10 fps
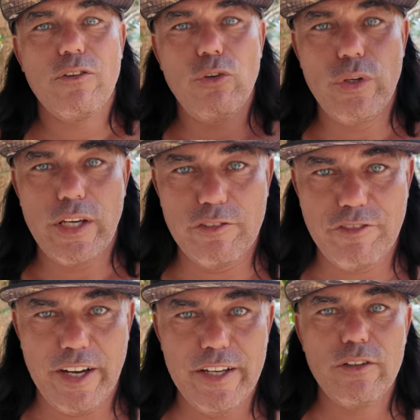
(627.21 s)
do you get
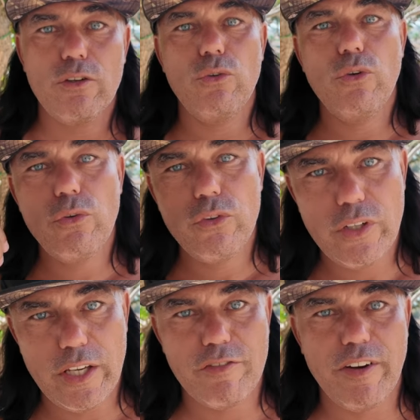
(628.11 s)
fined or do you don't
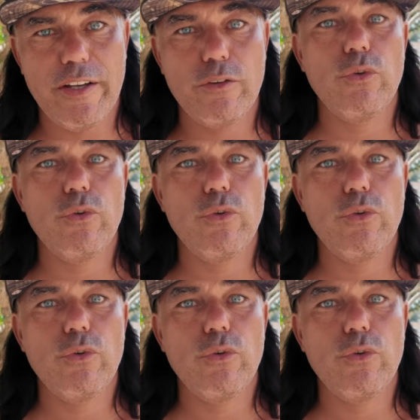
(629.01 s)
get fined?